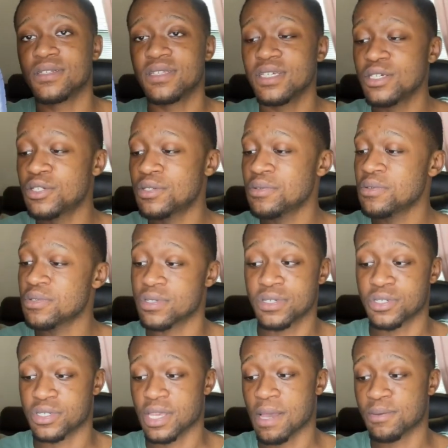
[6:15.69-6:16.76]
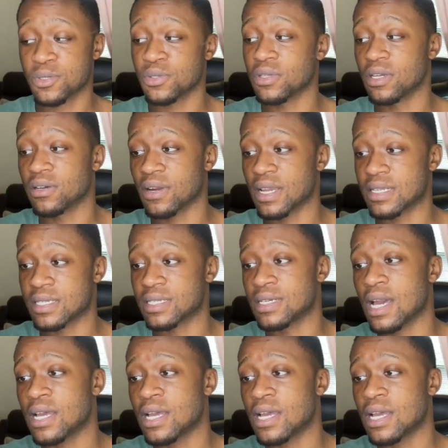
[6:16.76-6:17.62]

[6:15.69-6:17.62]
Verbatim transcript: These shoes are just absolutely crazy.